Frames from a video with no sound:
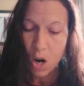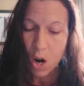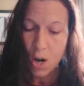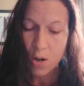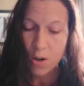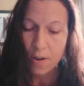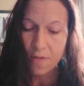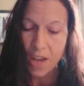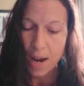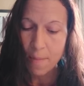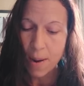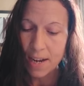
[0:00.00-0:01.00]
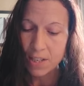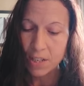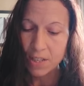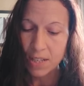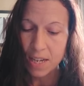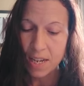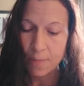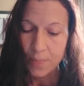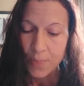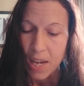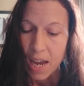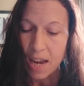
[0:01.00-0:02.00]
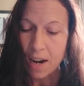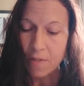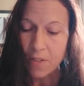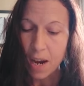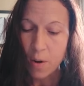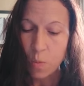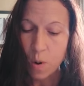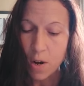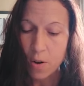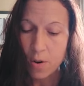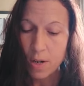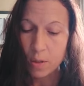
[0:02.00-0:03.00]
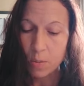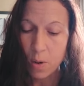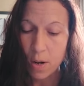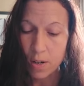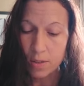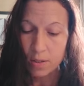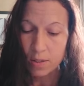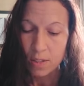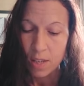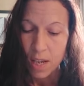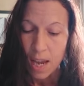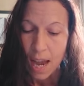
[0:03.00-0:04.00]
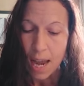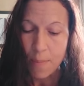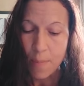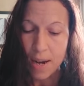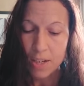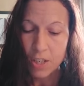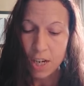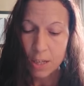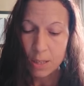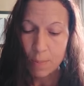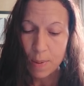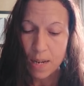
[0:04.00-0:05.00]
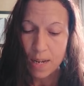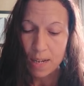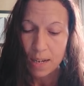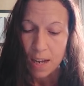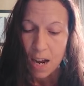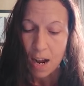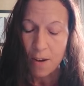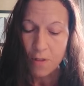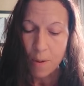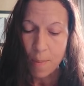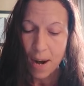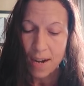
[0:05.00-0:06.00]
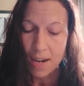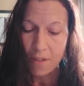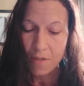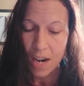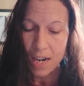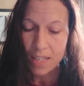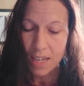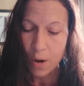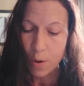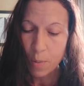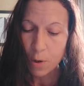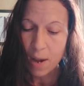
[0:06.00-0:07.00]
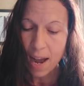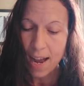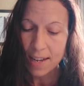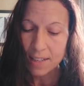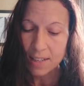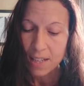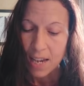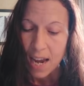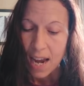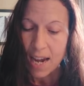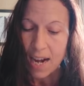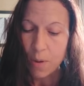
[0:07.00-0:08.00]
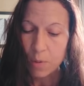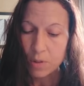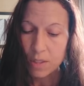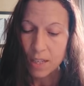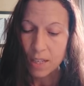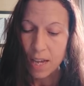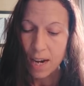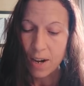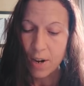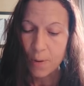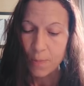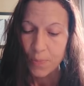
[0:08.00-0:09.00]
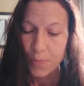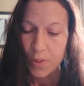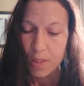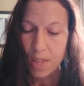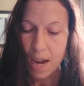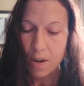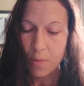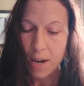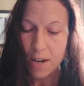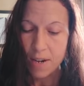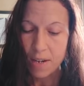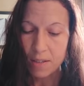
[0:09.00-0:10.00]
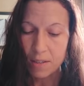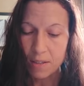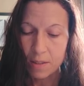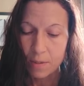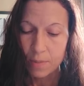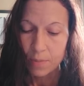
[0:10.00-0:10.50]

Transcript: honor of thy majesty and of thy wondrous works. And men shall speak of the might of thy terrible acts, and I will declare thy greatness.